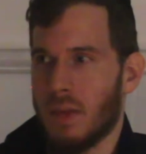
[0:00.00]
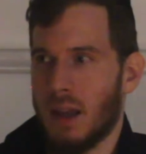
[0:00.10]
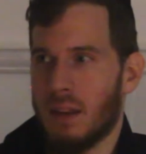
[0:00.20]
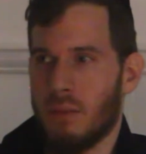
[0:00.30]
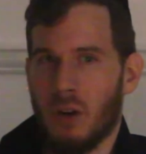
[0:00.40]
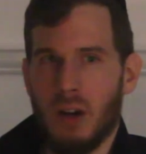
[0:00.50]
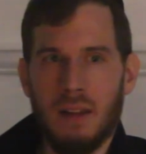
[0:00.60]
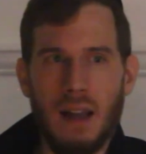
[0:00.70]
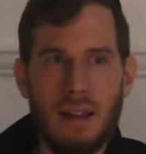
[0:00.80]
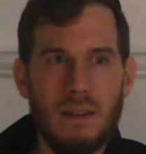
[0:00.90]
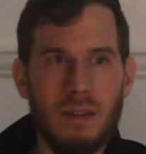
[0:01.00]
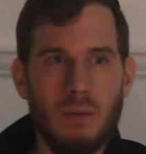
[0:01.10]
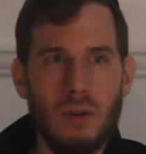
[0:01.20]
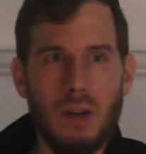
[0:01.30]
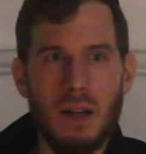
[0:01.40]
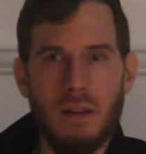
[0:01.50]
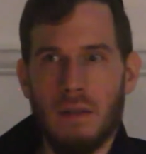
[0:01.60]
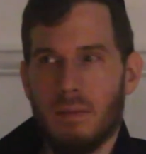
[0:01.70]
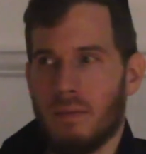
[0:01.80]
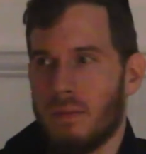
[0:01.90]
And the more intense the war is,
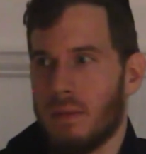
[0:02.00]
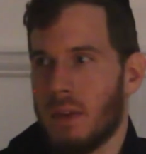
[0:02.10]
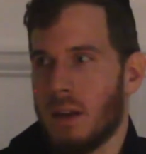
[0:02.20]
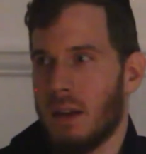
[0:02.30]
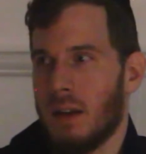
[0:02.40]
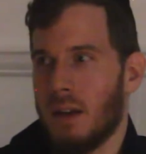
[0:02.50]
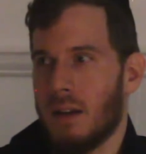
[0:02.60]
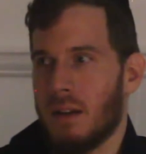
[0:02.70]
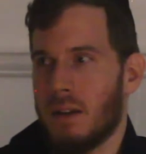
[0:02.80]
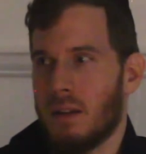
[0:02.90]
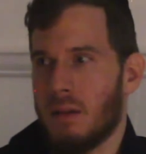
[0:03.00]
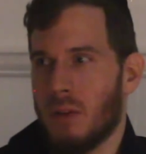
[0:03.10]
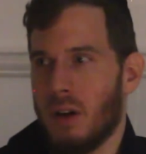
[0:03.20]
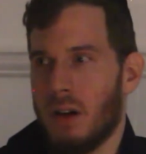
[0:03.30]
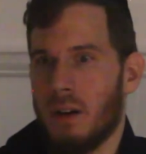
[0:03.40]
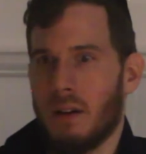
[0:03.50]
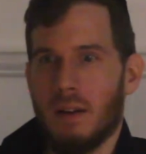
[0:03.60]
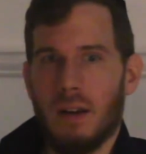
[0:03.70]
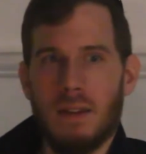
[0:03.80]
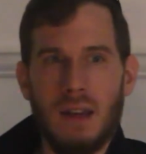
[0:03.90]
the more
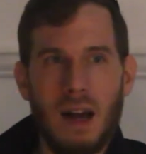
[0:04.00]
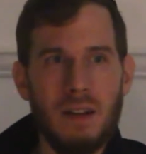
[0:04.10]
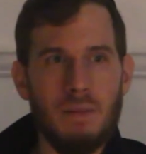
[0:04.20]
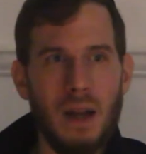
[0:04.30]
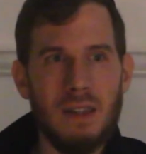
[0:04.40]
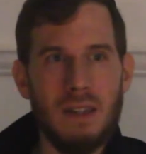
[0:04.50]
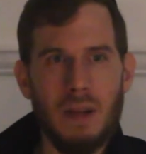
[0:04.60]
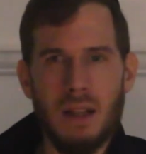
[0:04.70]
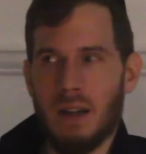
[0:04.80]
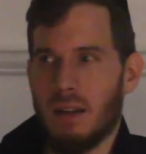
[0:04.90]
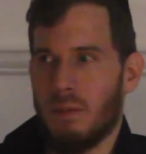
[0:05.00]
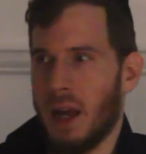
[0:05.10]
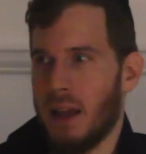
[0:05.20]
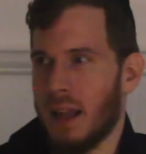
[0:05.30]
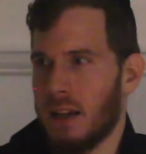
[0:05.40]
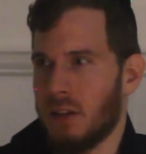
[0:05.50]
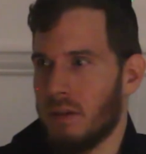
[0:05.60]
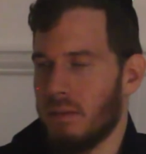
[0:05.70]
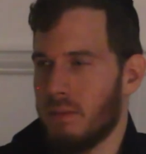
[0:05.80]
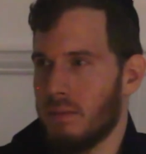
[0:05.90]
it's our responsibility to pay attention.